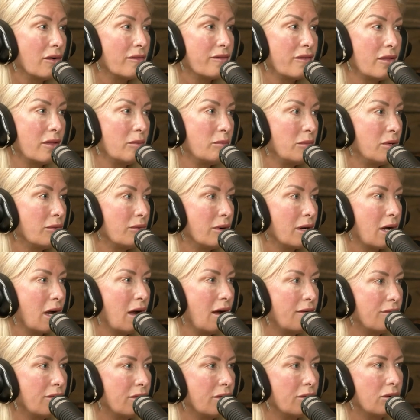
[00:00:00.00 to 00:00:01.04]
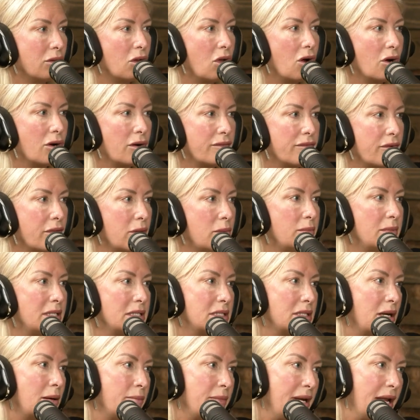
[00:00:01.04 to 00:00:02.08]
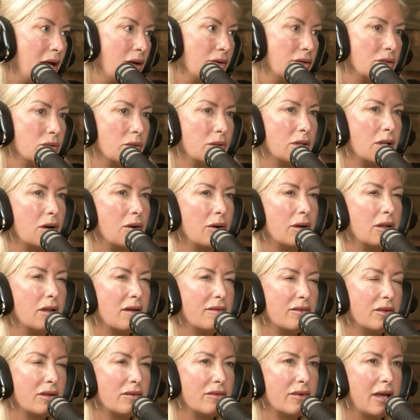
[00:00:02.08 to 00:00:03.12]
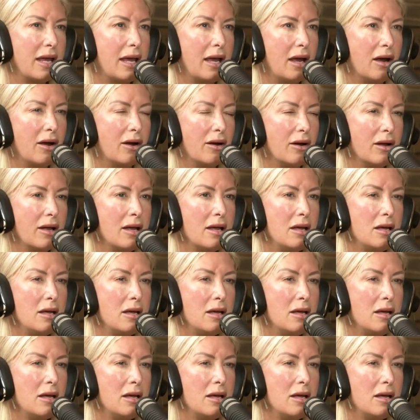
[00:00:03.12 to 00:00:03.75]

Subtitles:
for them to recover, longer for them to step down to a lower level of care.